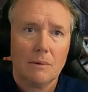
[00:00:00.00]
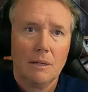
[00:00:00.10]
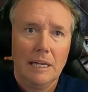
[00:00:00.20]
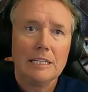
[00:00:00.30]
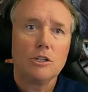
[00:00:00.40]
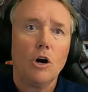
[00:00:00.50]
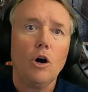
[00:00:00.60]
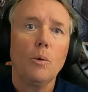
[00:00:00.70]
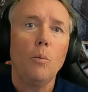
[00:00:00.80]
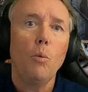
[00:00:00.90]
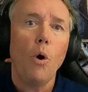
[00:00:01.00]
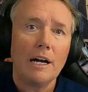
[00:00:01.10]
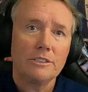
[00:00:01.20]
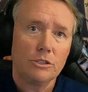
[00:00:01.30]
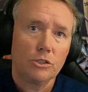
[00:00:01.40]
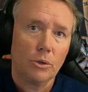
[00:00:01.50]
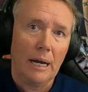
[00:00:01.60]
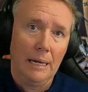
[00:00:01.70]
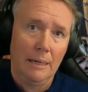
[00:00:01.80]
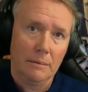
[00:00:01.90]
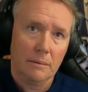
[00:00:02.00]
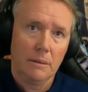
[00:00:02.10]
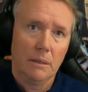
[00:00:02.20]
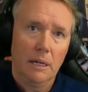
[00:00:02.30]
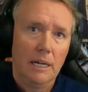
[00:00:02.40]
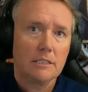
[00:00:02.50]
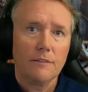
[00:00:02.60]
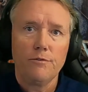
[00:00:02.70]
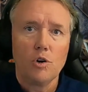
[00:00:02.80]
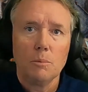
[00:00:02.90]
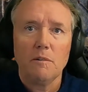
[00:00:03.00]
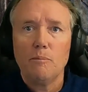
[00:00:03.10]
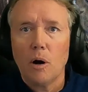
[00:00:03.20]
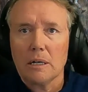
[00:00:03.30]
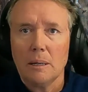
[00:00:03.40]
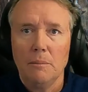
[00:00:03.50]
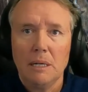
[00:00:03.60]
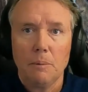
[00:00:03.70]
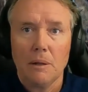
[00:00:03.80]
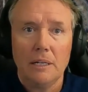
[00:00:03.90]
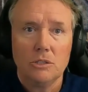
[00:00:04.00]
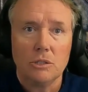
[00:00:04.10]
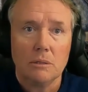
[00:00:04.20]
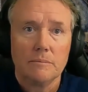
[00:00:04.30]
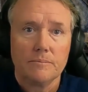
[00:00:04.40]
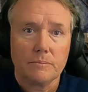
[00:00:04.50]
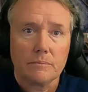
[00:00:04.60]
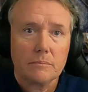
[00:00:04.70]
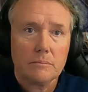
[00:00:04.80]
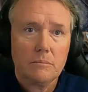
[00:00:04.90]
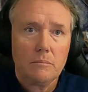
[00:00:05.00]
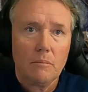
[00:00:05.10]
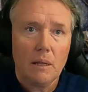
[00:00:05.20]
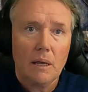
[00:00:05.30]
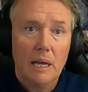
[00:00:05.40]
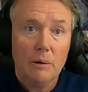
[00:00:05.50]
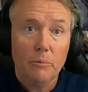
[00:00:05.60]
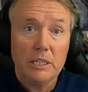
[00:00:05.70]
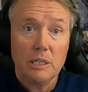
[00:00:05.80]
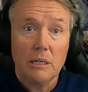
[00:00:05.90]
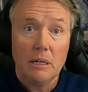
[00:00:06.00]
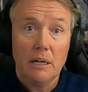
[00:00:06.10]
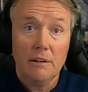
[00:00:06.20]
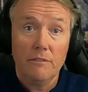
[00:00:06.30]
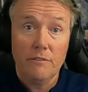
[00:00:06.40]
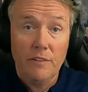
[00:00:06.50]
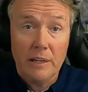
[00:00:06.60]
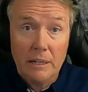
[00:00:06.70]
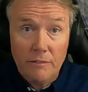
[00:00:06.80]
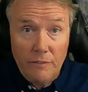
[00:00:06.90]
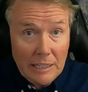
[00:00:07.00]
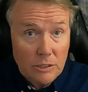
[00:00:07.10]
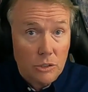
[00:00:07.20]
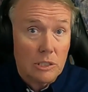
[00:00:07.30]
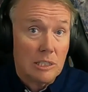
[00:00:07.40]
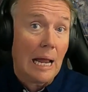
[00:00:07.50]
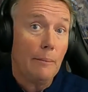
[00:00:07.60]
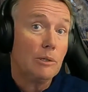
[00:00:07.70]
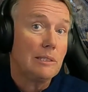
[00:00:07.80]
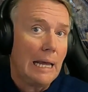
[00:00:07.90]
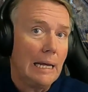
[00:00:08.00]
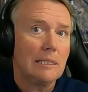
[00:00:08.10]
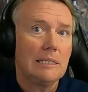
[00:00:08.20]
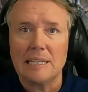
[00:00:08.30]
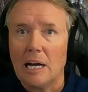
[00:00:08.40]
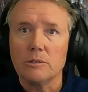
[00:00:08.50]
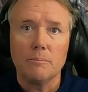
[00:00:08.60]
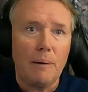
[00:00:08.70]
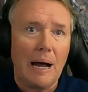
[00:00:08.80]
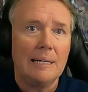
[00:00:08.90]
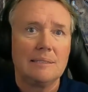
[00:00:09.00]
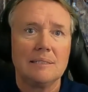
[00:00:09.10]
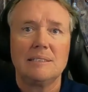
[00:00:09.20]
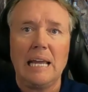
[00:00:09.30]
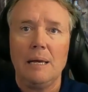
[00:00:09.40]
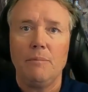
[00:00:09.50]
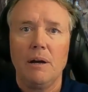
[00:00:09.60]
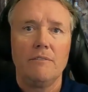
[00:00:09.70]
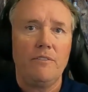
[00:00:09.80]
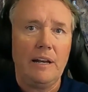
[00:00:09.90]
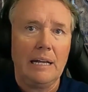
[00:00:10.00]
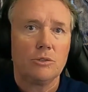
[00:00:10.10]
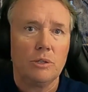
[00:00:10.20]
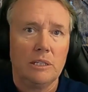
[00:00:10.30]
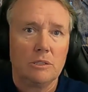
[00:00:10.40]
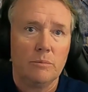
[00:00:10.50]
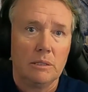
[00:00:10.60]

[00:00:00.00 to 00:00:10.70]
It's called a wash trade, and it's a form of market manipulation in which a an investor simultaneously sells and buys the same financial instrument.